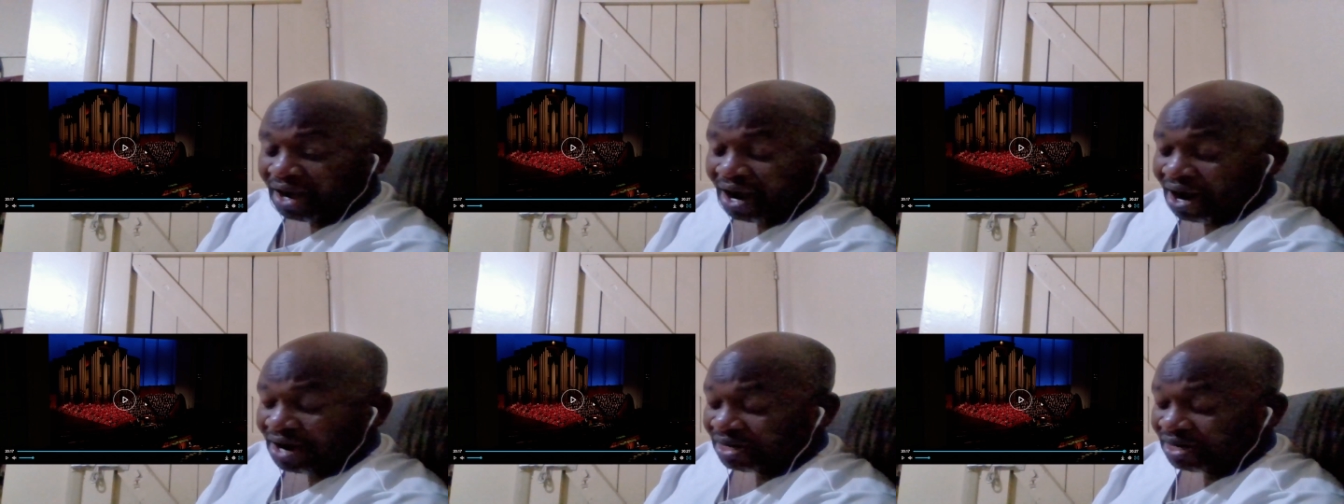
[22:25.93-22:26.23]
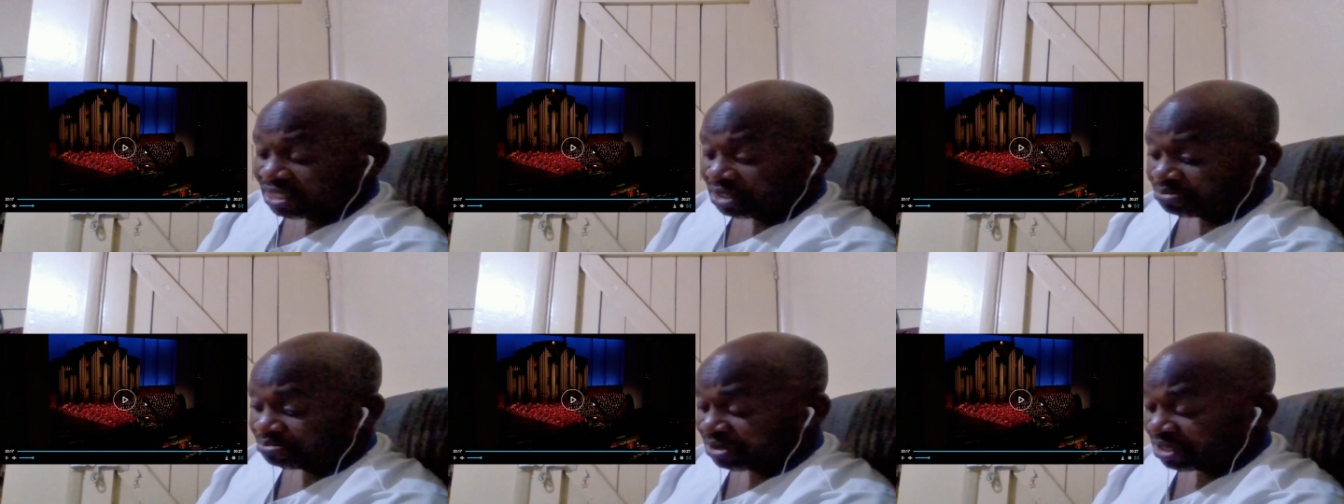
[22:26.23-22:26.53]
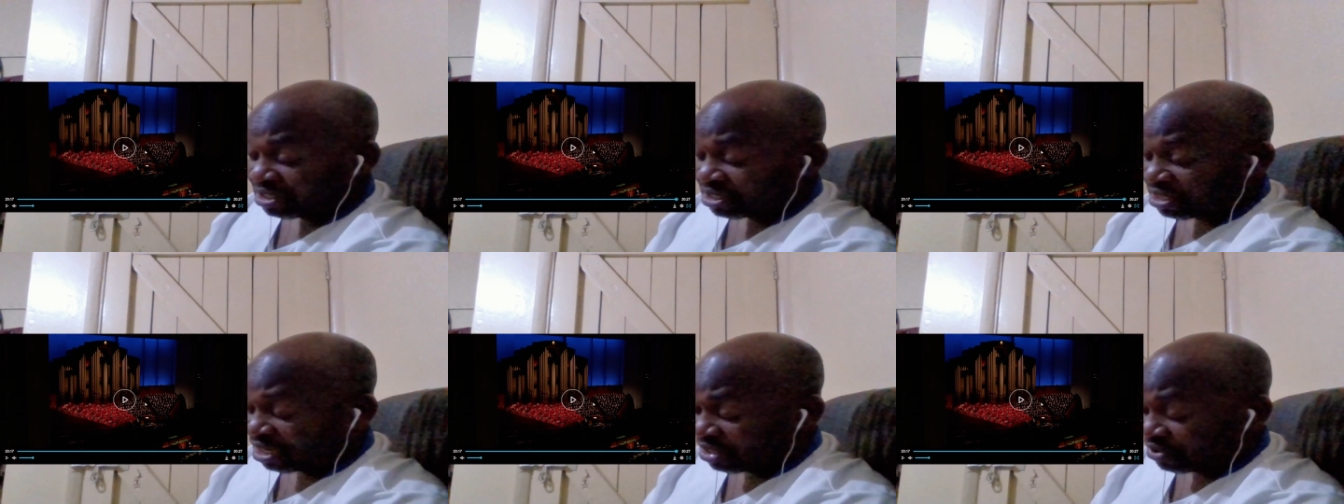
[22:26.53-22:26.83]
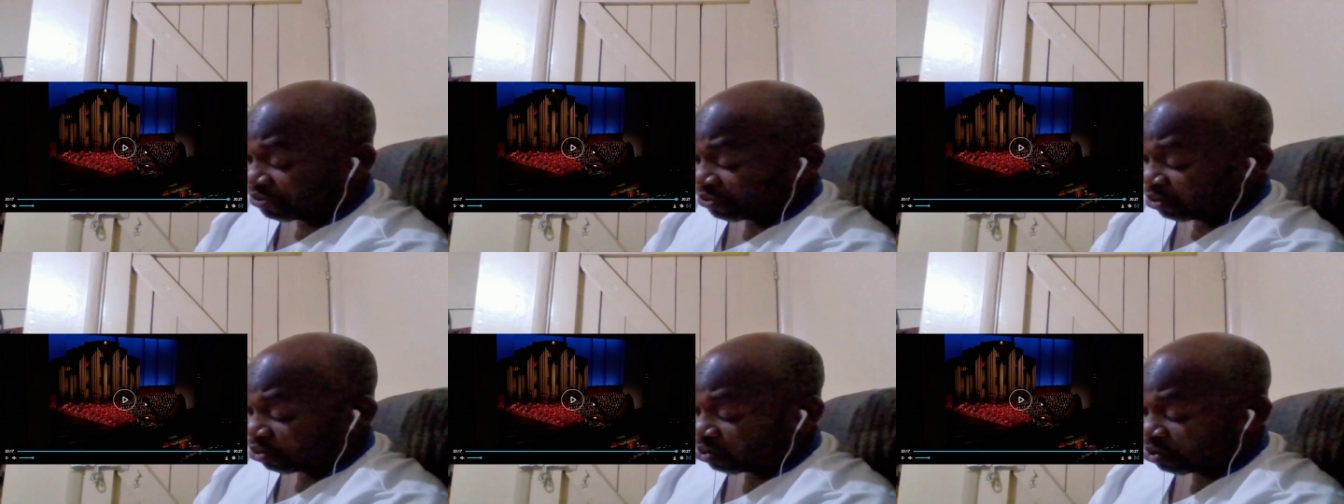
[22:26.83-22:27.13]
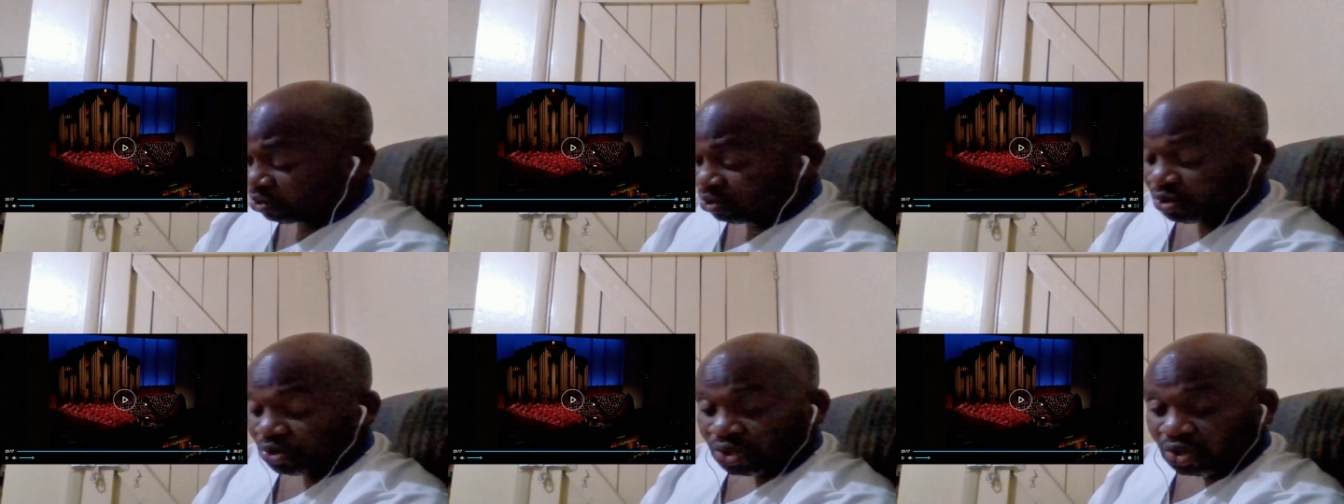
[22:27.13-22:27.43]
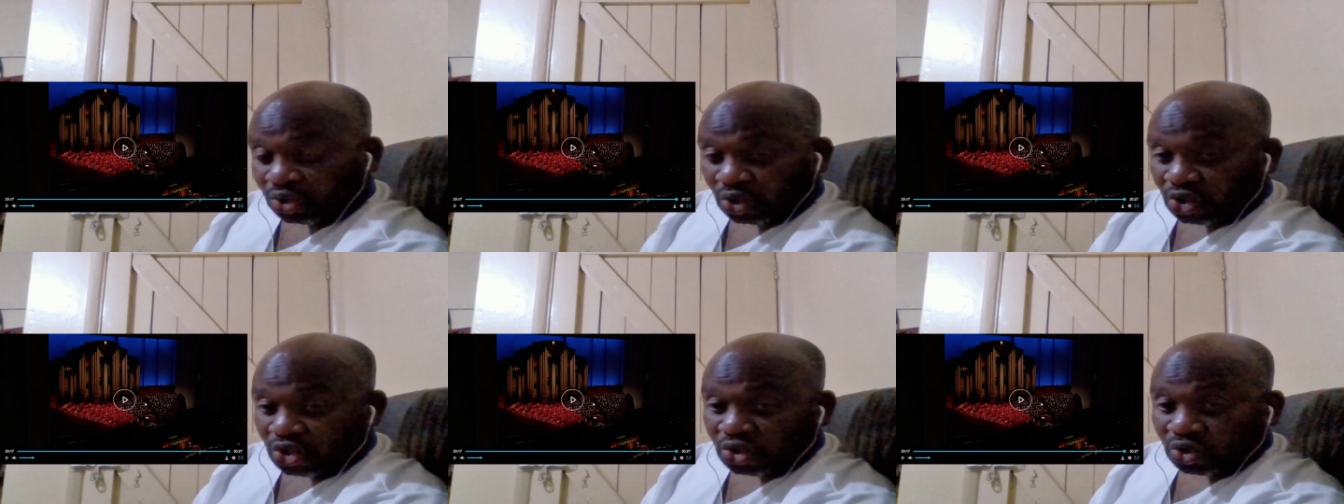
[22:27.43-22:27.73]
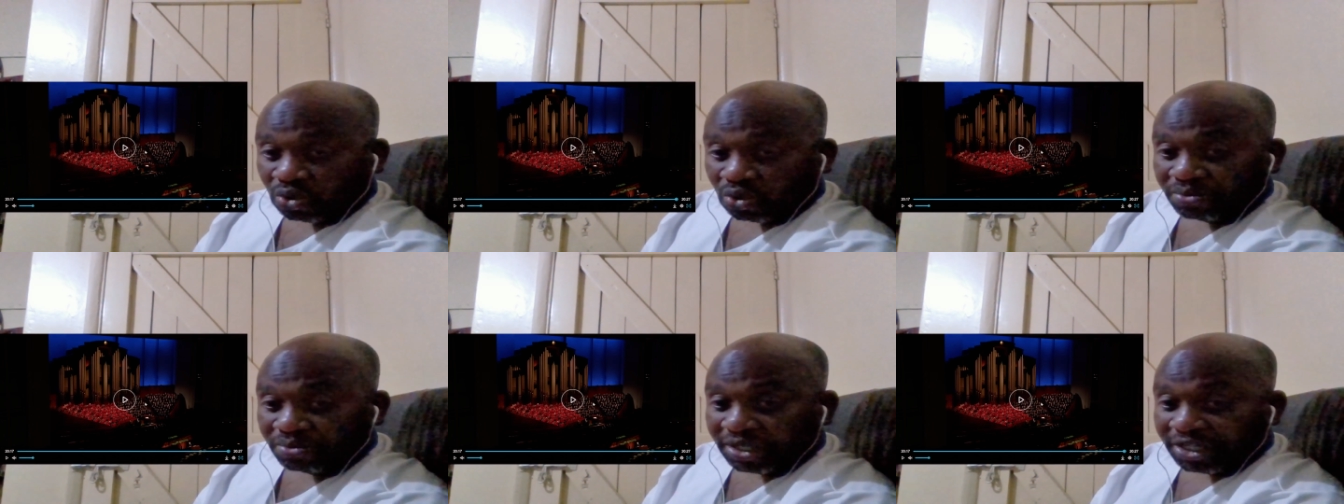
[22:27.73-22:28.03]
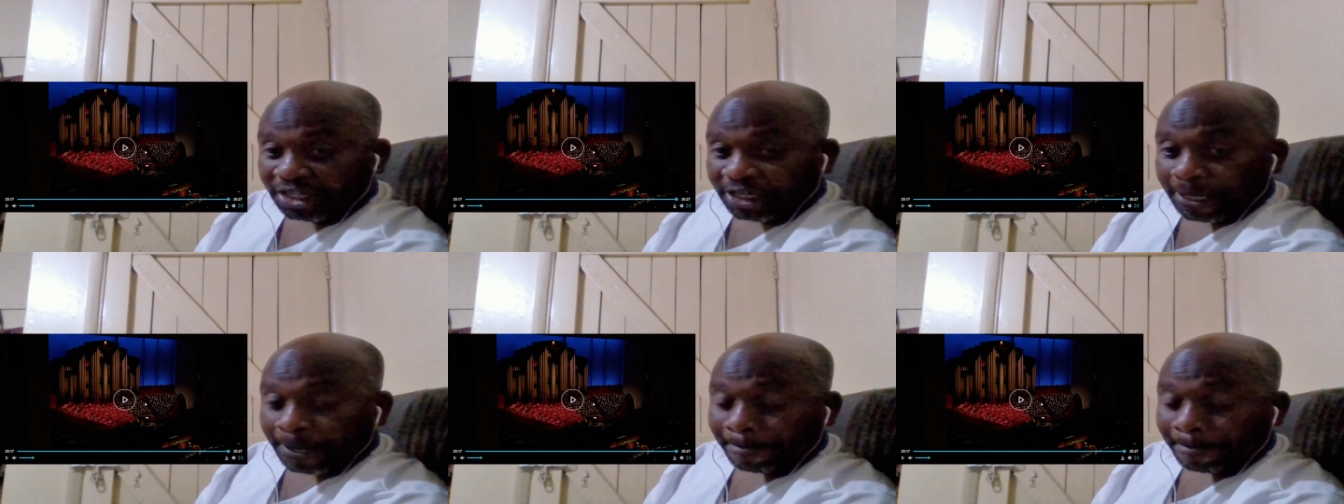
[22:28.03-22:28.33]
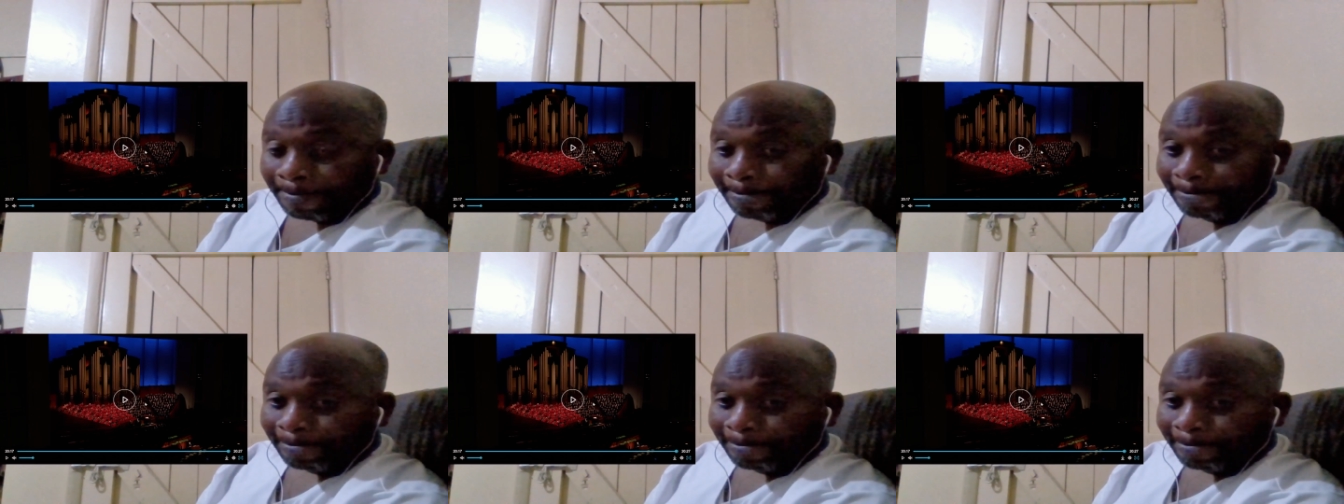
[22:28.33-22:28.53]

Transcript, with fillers: and especially through social media.